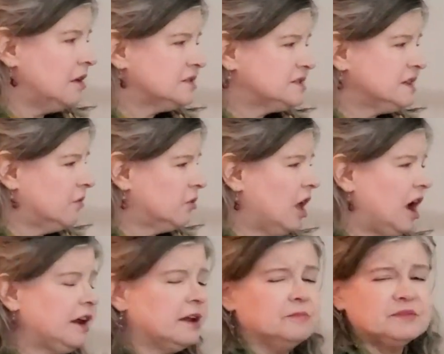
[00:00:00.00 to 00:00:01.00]
several
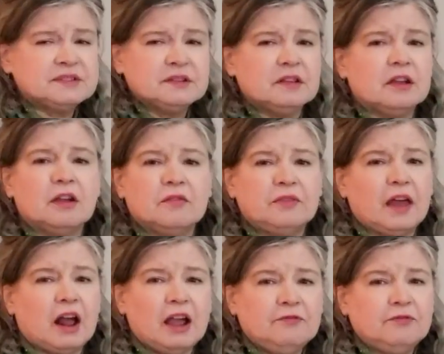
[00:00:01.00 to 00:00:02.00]
items
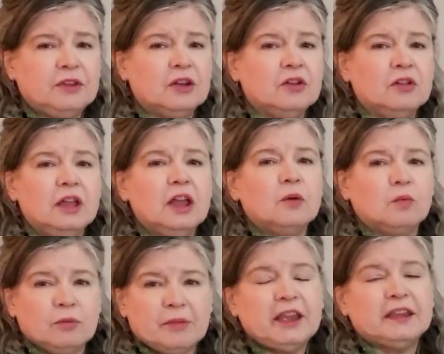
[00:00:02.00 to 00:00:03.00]
that I feel
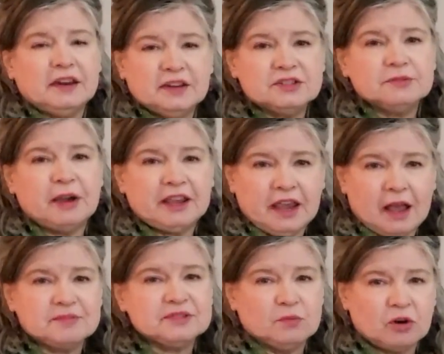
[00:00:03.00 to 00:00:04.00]
will make it into my
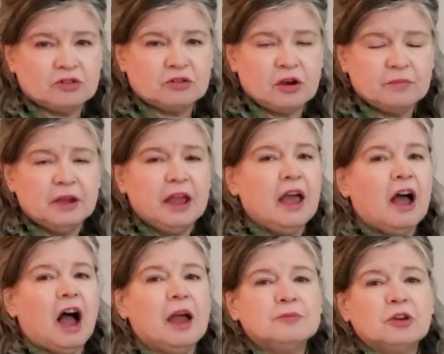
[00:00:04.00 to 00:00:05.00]
capsule wardrobe.
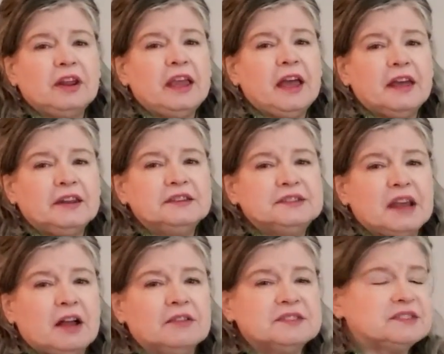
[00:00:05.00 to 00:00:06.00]
I'm going to edit
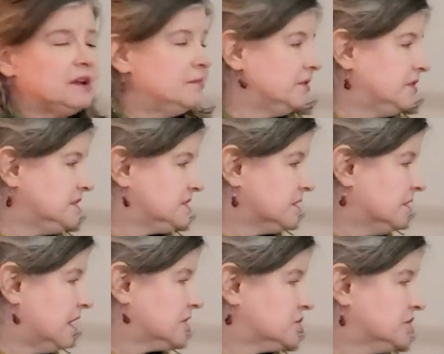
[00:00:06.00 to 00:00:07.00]
down some of these
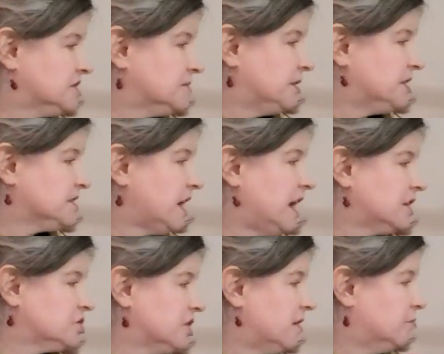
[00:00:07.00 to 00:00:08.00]
selections because I
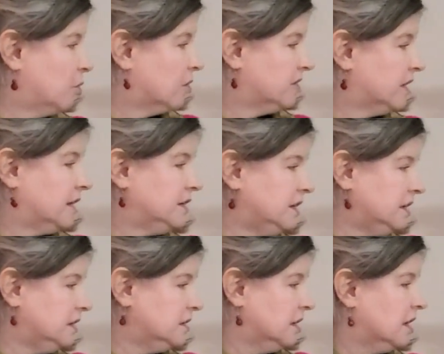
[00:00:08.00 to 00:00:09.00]
actually have more than I
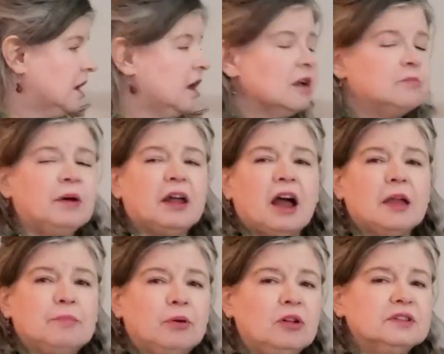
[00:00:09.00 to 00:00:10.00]
need. But
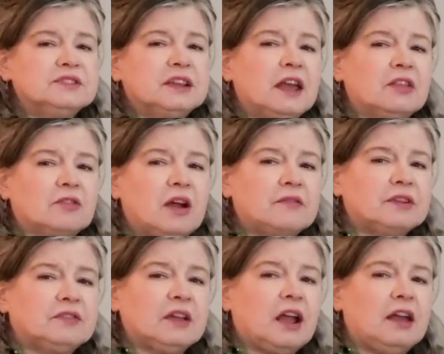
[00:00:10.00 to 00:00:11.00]
I pulled together
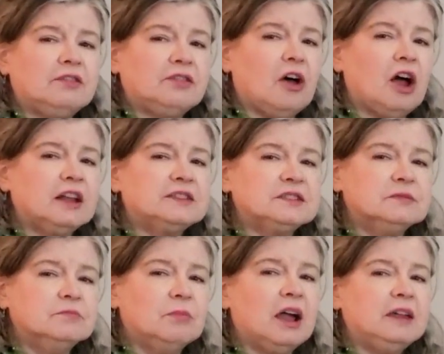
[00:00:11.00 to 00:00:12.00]
everything I thought
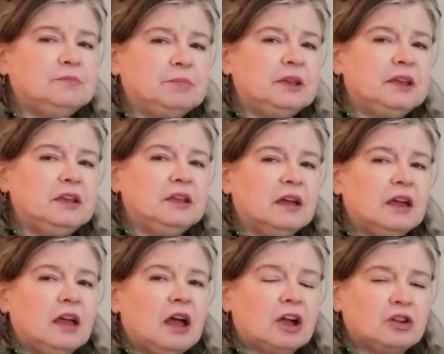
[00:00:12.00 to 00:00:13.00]
might be
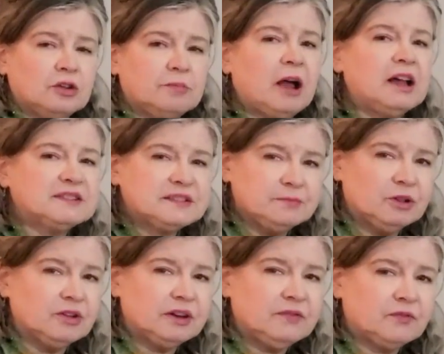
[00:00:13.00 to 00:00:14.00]
a good
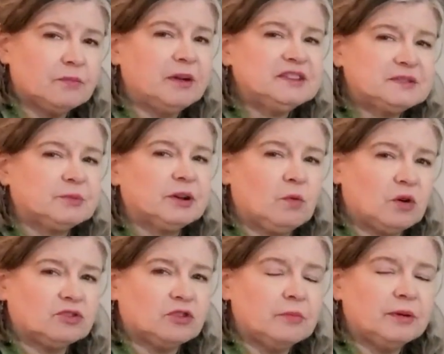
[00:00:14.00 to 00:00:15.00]
possibility for my spring
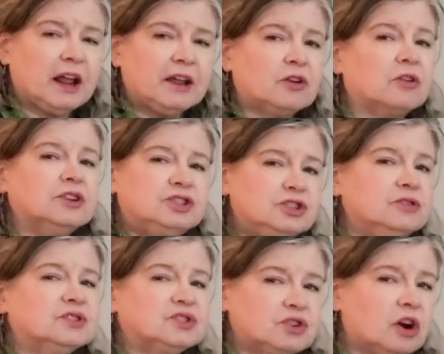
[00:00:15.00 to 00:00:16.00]
wardrobe. And I encourage you
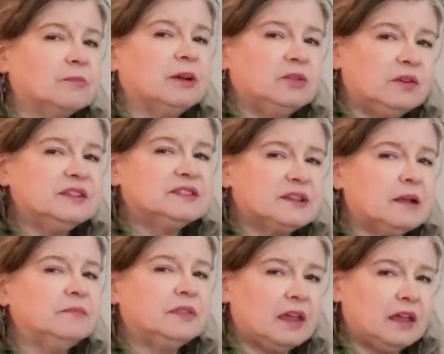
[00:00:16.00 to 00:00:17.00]
to start by doing the
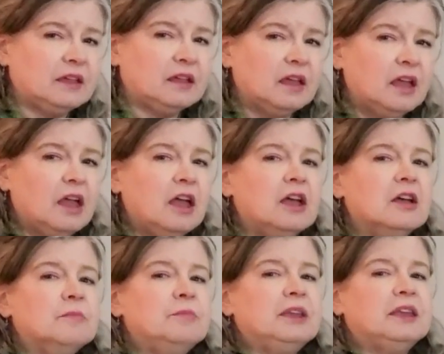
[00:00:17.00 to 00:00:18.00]
same thing.
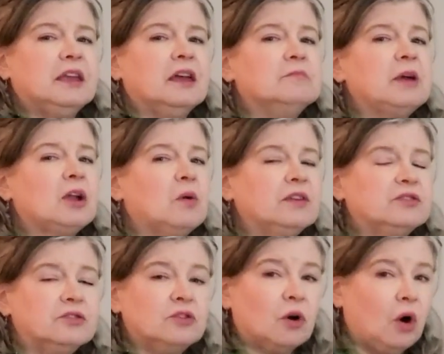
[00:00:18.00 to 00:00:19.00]
Begin by going
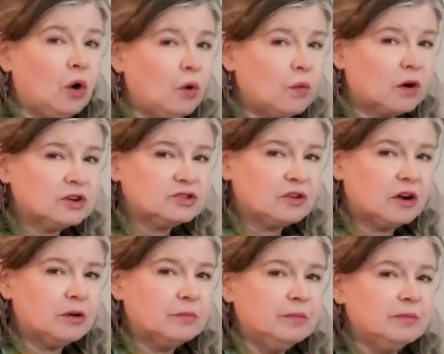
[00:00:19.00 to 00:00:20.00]
through your whole
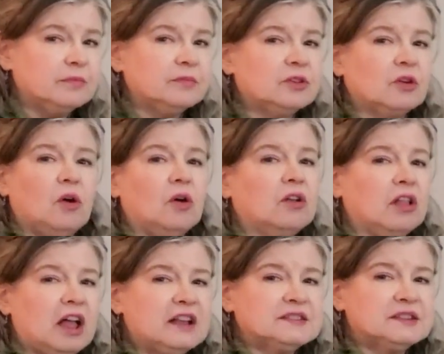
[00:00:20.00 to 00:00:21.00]
wardrobe, your whole
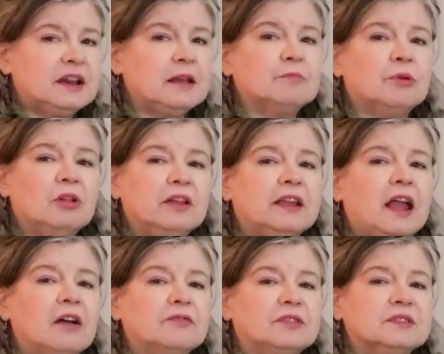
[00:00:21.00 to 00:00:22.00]
closet, and pulling
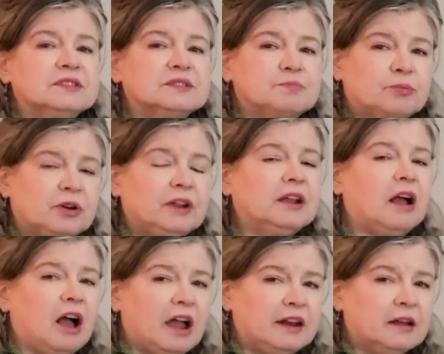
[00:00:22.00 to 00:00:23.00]
out the spring
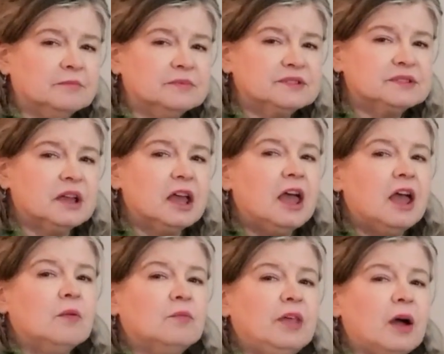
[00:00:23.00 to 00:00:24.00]
items
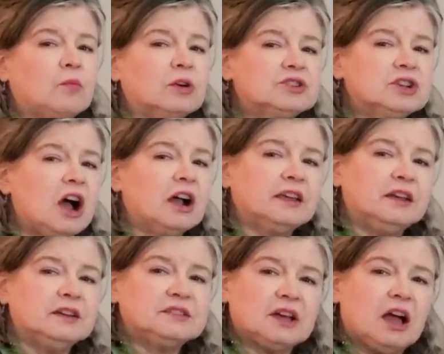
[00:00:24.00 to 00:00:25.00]
that we're
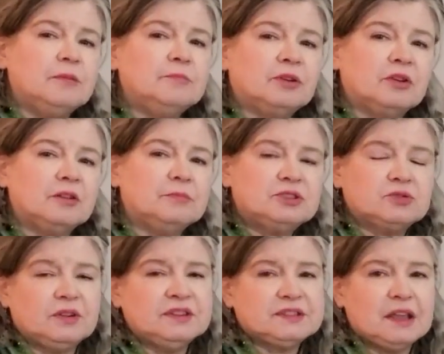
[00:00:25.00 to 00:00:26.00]
talking a time period of
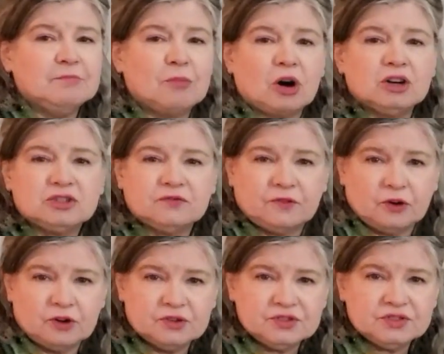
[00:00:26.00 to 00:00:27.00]
between, say, March
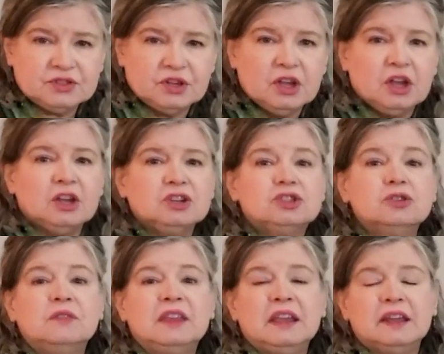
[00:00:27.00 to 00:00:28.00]
1st
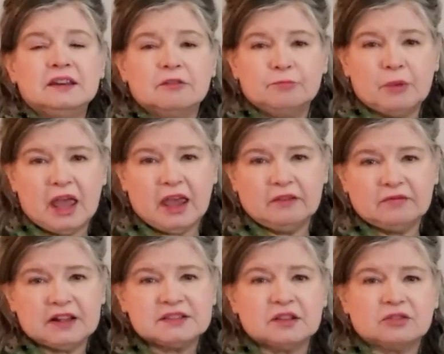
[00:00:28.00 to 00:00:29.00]
to the end of May.
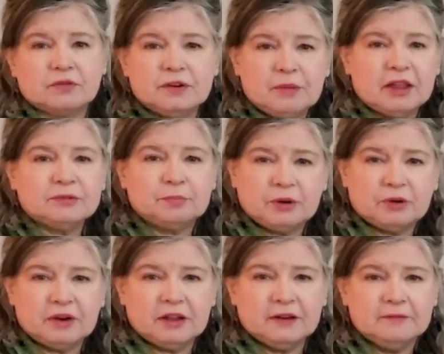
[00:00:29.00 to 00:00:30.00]
That's a 3-month
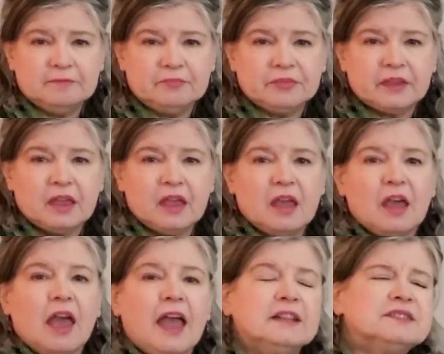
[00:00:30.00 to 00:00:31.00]
period.
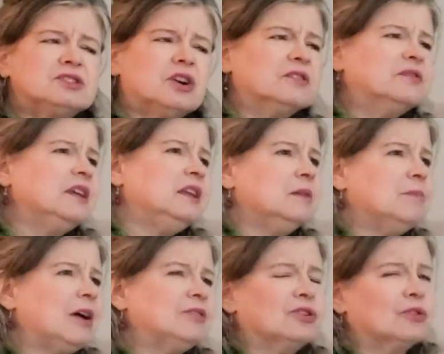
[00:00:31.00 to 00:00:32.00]
And start thinking
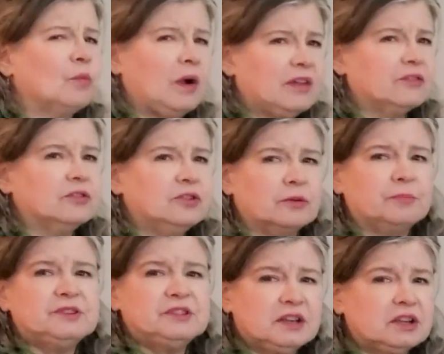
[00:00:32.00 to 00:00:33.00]
about your weather, your
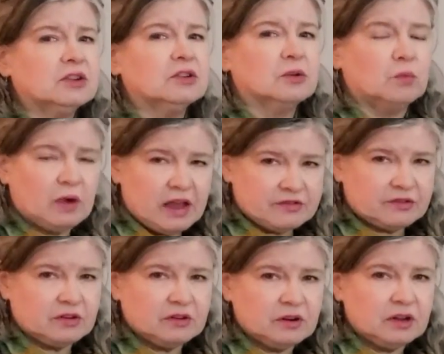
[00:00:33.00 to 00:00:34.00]
particular
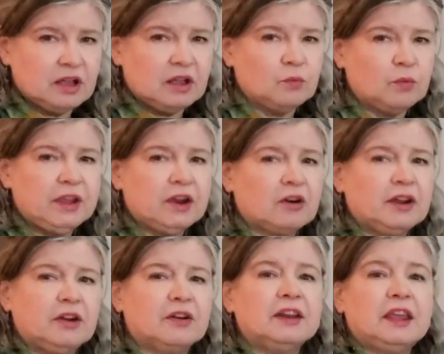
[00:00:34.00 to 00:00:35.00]
weather. We are
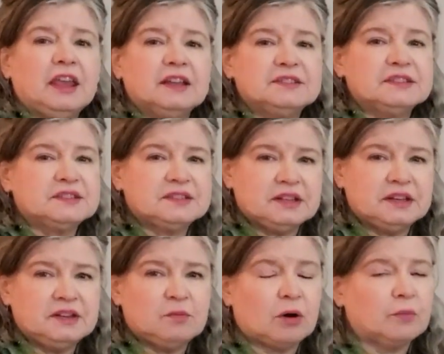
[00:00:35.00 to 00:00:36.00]
here in Kansas
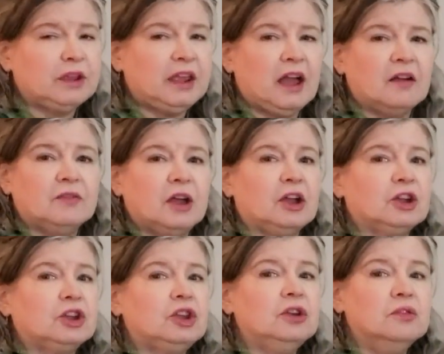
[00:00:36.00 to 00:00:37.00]
City where we have a
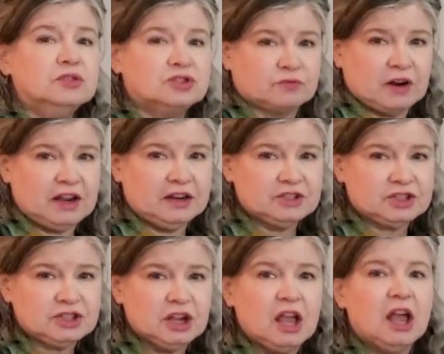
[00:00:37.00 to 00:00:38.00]
huge range